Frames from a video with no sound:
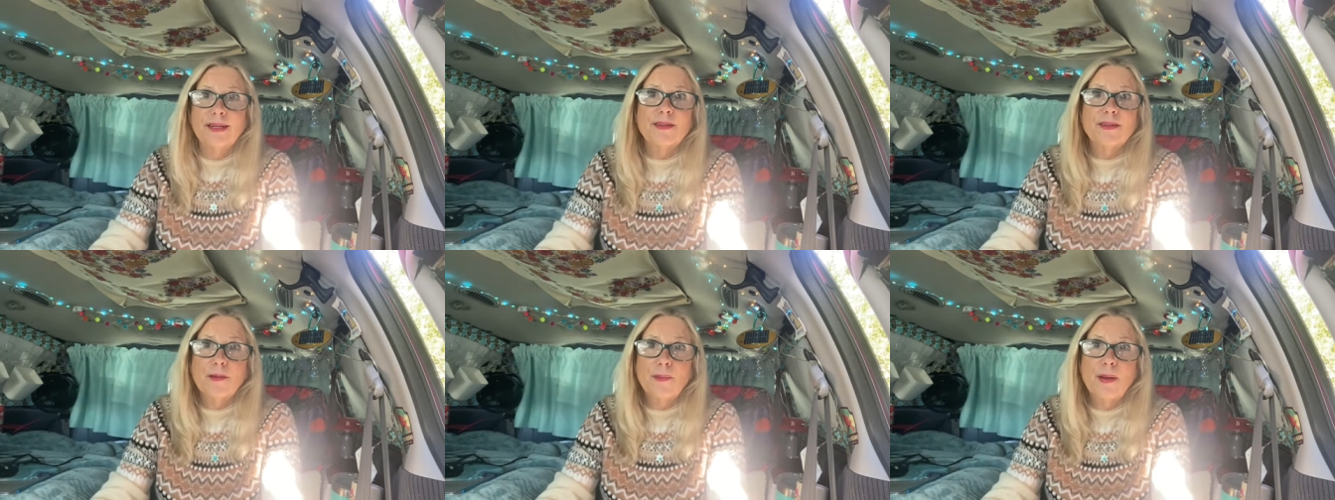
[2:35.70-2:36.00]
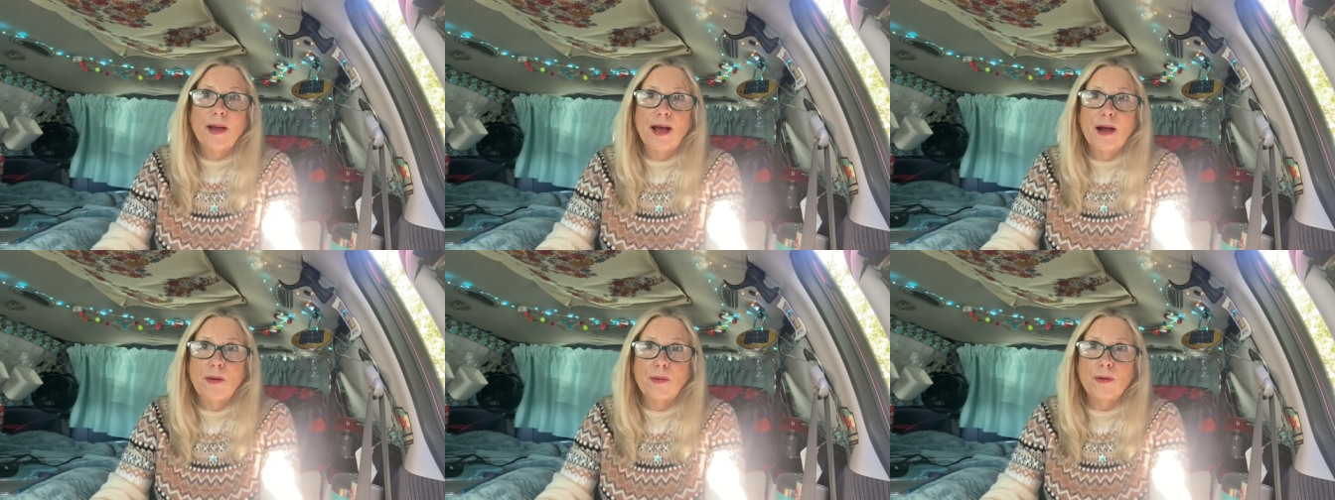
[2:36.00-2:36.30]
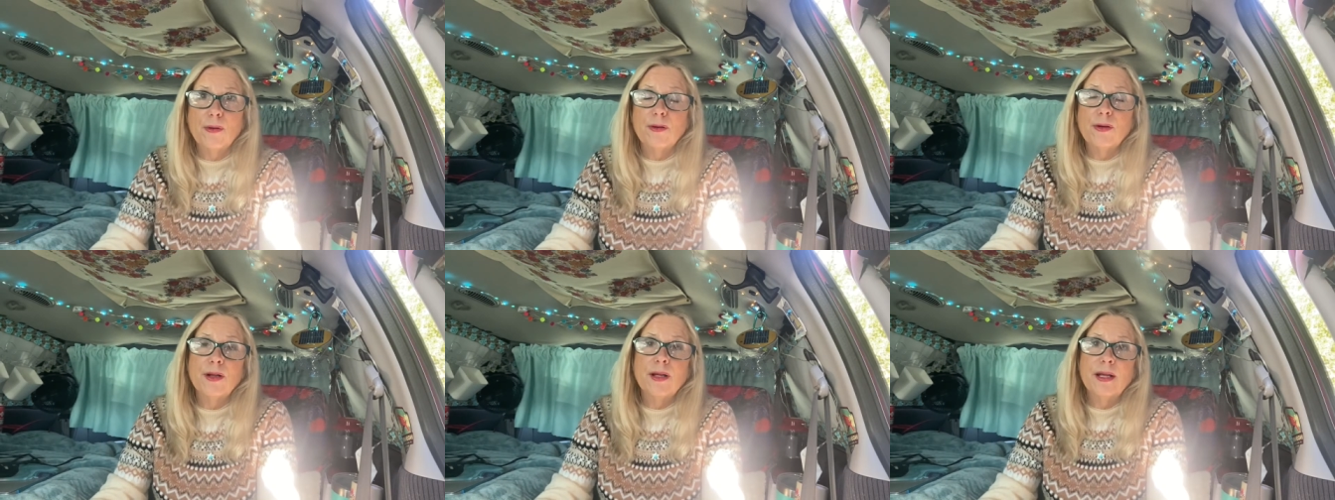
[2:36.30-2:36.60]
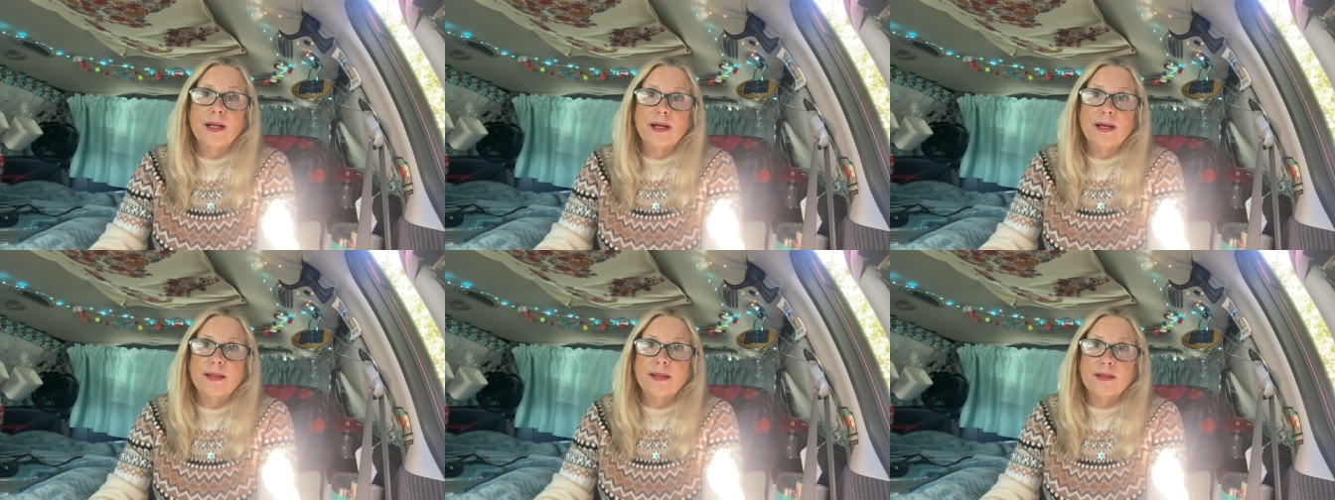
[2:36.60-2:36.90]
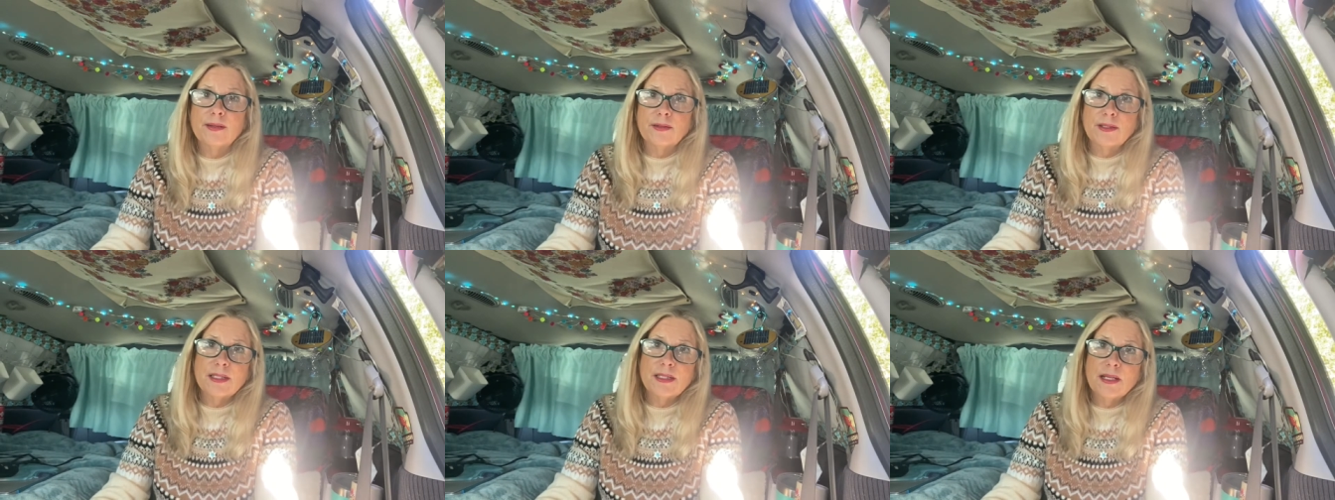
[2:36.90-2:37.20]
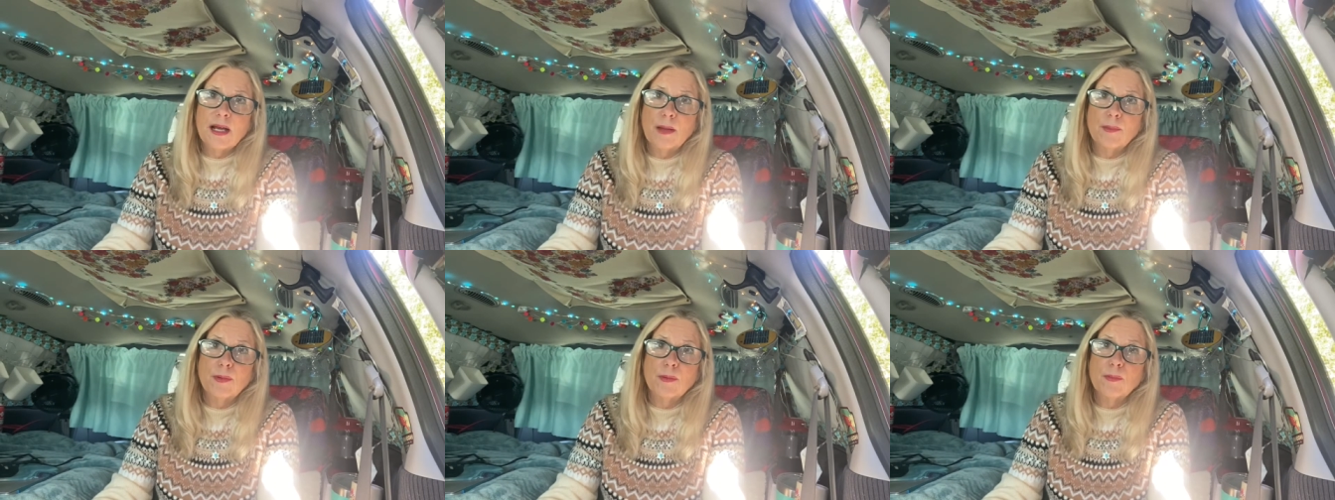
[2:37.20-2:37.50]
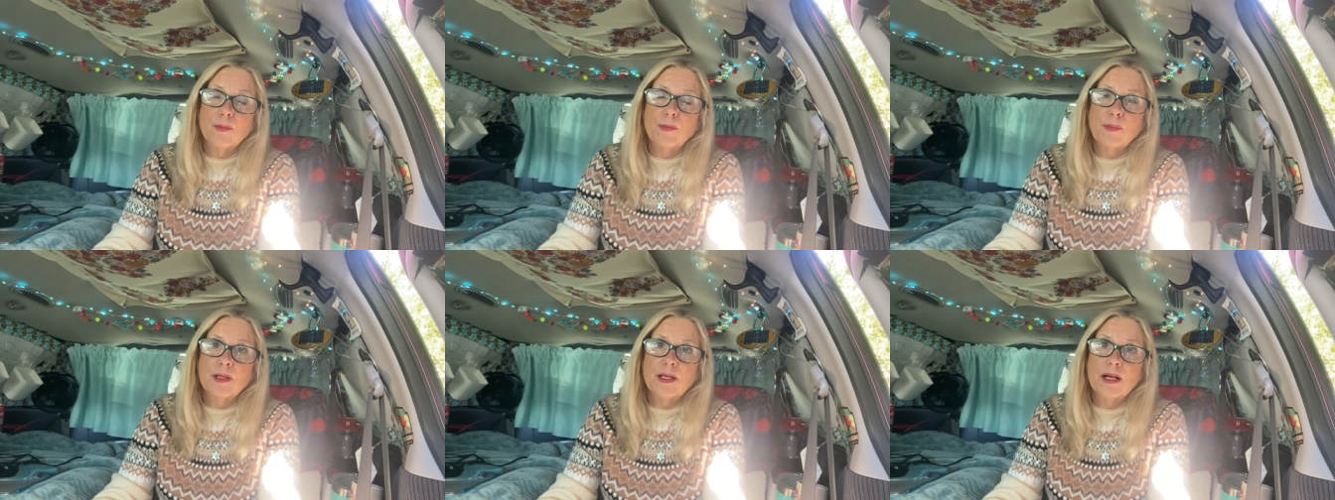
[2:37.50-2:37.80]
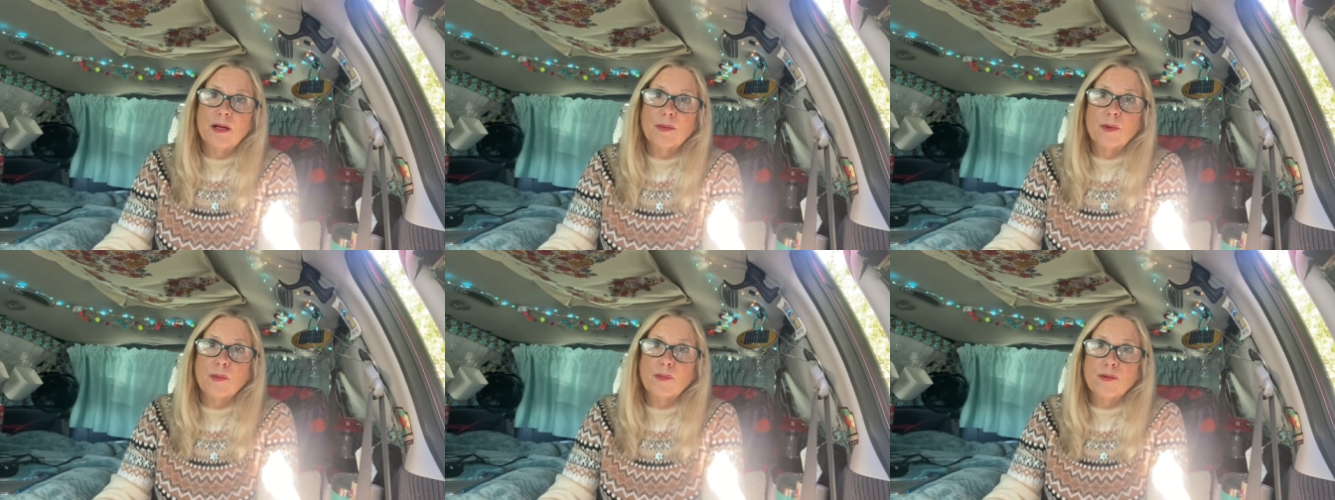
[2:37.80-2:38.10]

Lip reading: power. The only time it would become a